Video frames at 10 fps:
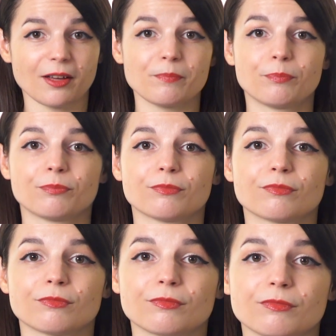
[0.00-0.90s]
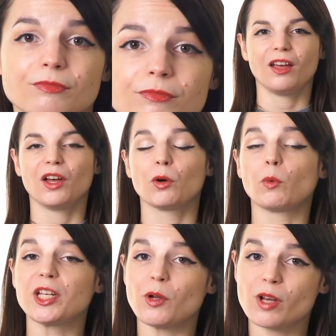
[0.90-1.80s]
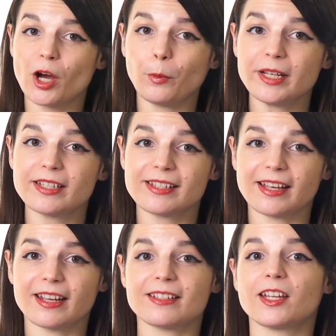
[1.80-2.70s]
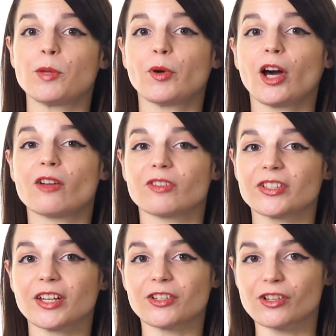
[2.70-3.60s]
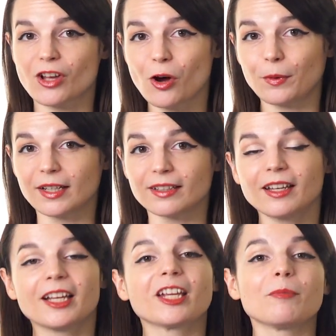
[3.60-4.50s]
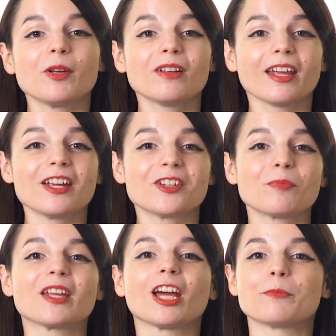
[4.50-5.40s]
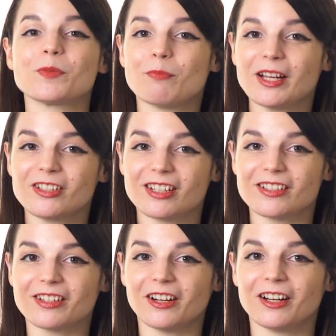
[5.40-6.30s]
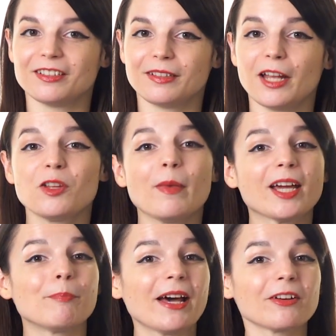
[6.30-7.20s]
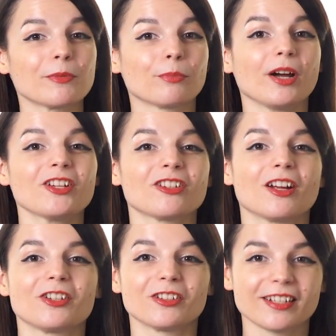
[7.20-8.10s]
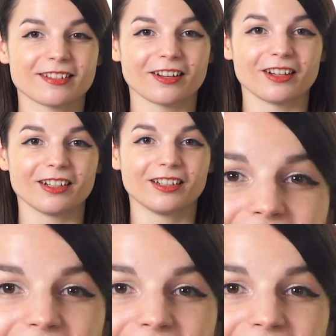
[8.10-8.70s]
them. When you know what to say to keep a conversation going, communication becomes much easier, and you make a better impression on your listener.